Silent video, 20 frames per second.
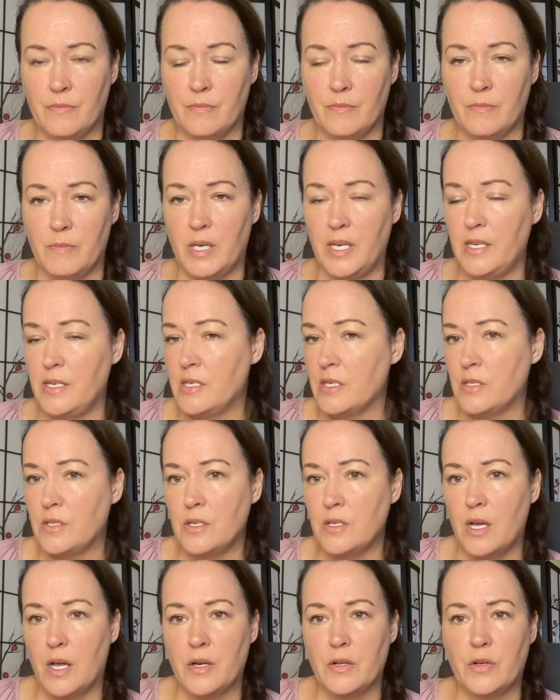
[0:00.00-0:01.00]
but it does
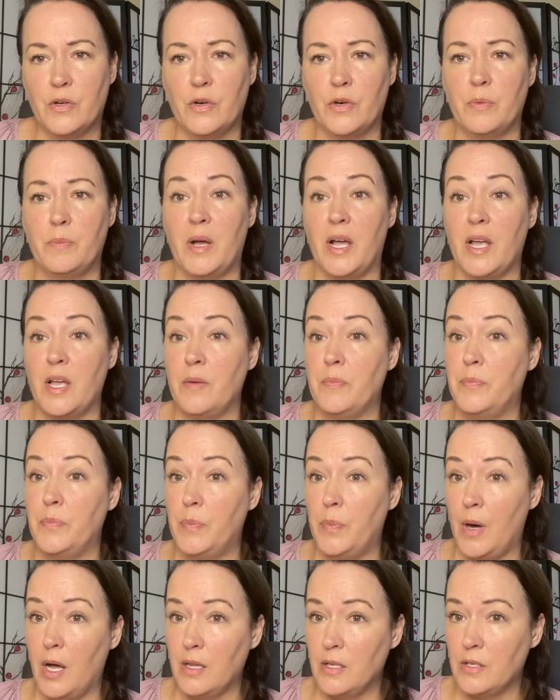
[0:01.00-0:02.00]
not occur by
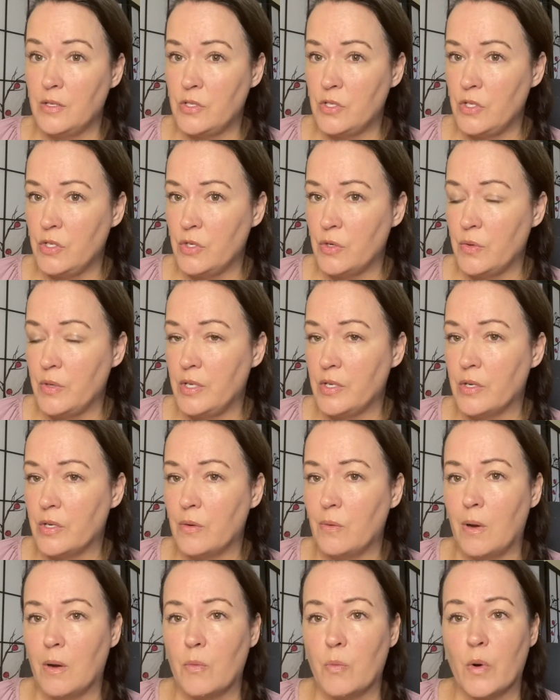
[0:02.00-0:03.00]
abolishing your ego
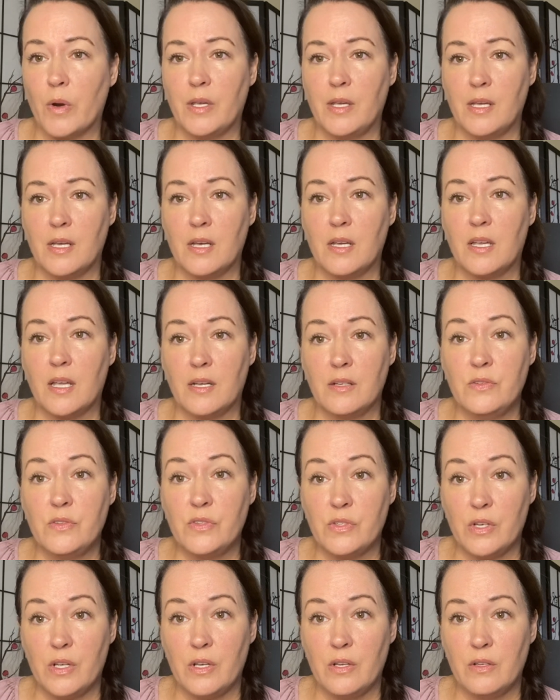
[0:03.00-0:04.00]
or working
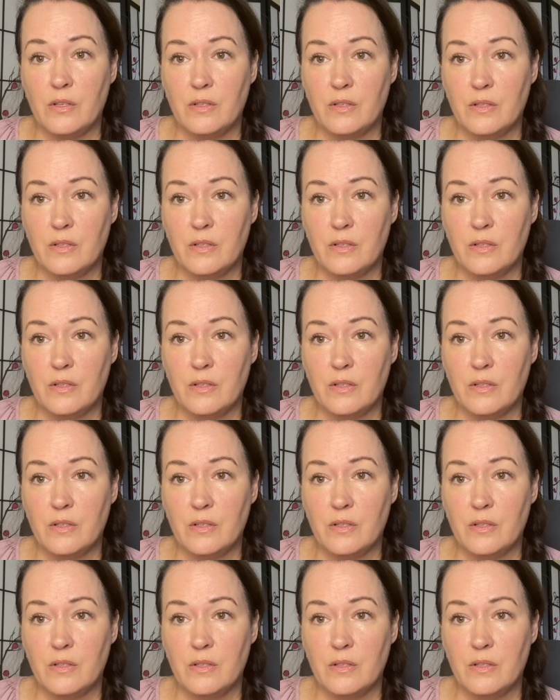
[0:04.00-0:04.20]
against it.